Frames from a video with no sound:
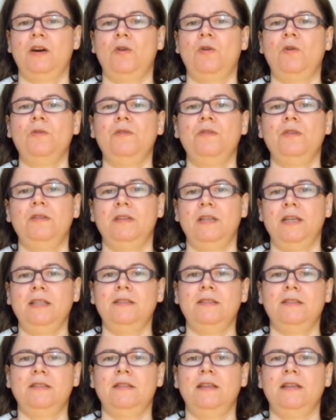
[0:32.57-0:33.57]
all the
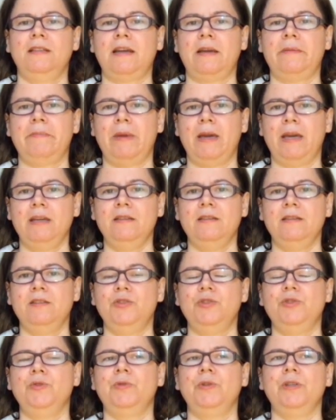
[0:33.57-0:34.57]
knits that I made
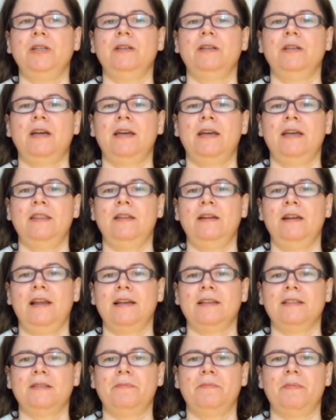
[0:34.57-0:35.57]
during the
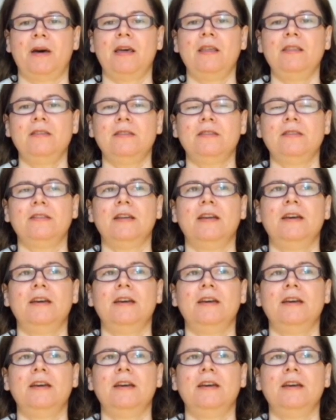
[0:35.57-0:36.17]
last month.